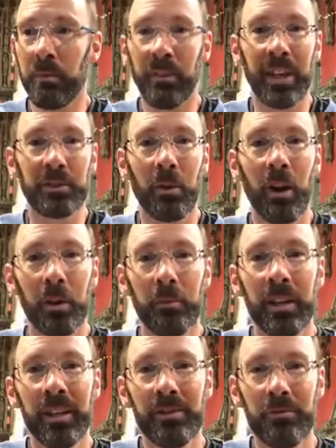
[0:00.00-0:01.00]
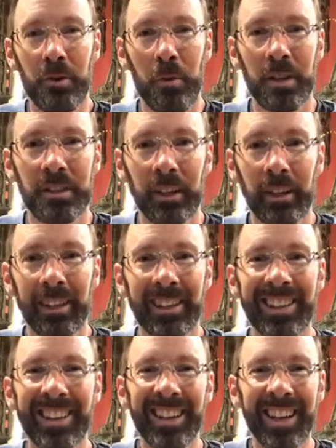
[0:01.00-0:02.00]
but that's what I'll be requesting.
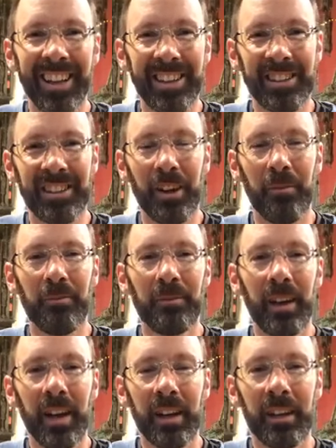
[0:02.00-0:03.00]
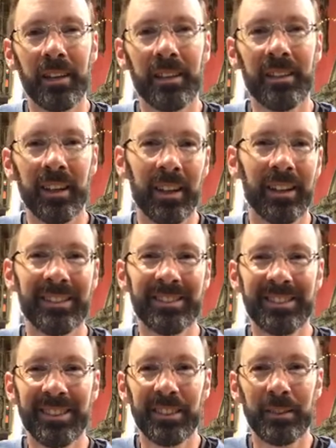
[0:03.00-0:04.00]
And
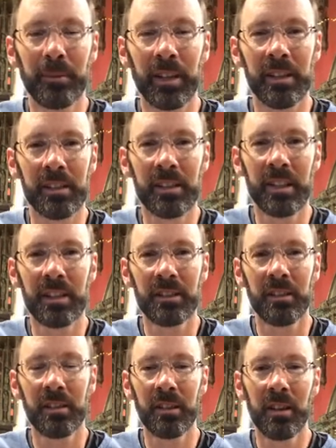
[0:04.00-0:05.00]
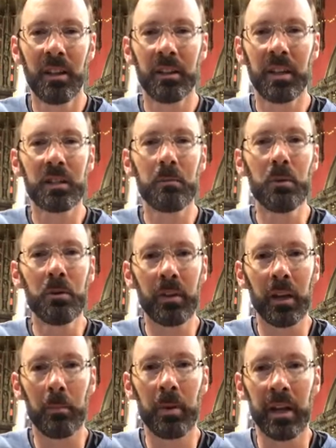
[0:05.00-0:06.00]
because things are
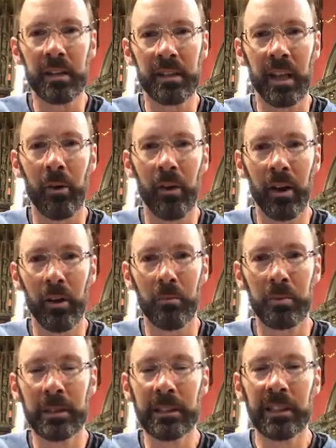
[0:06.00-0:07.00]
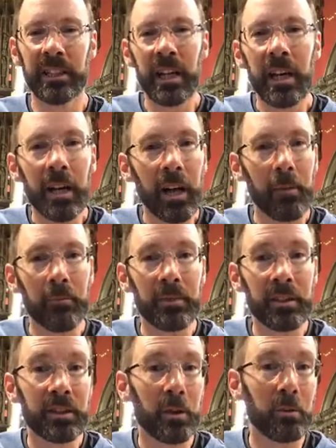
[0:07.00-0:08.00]
moving apace now, I hope.
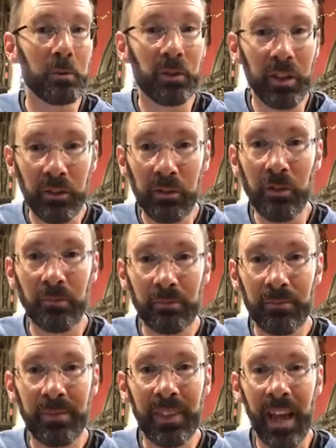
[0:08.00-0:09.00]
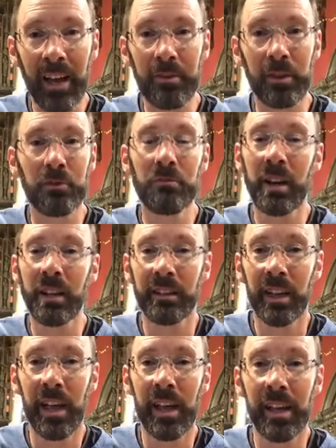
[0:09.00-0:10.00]
So we'll see you soon. Have a
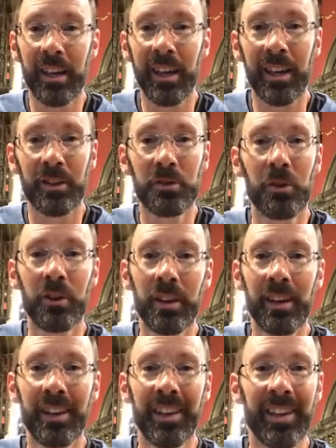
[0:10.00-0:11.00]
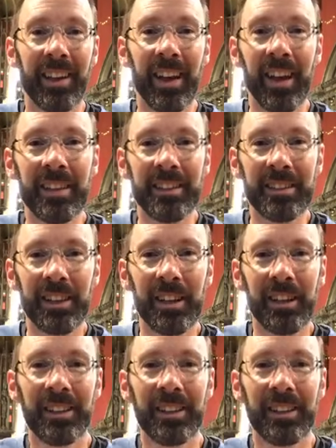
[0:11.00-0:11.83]
great day, enjoy it, and